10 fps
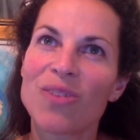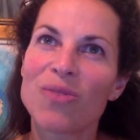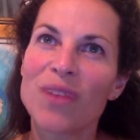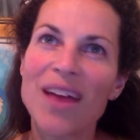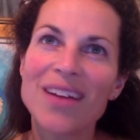
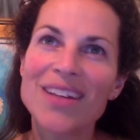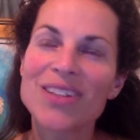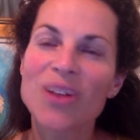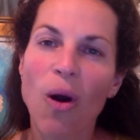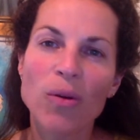reality
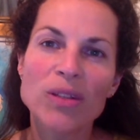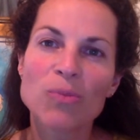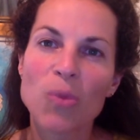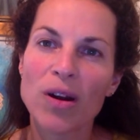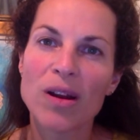is always
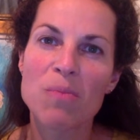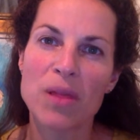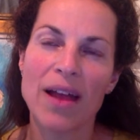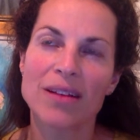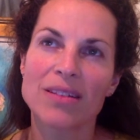more
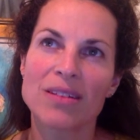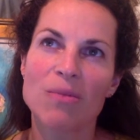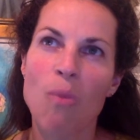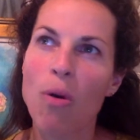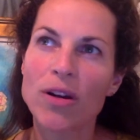complex,
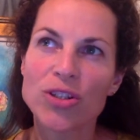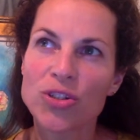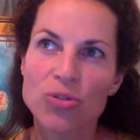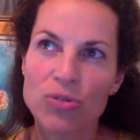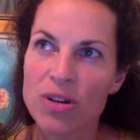more
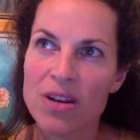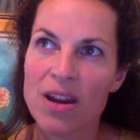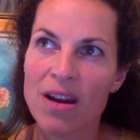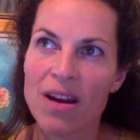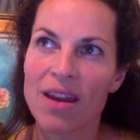
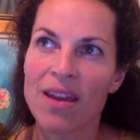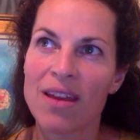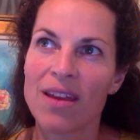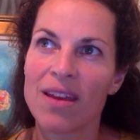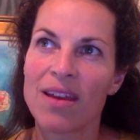extraordinary,
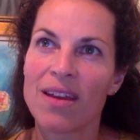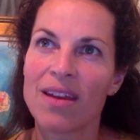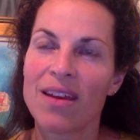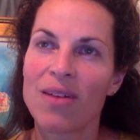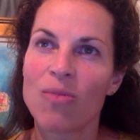
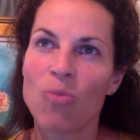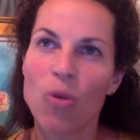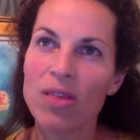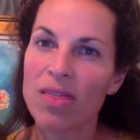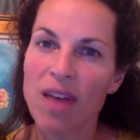
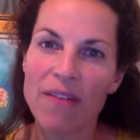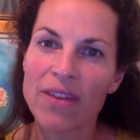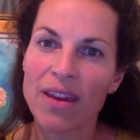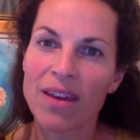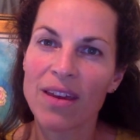more
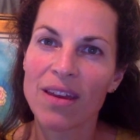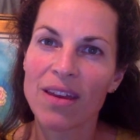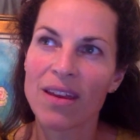loving,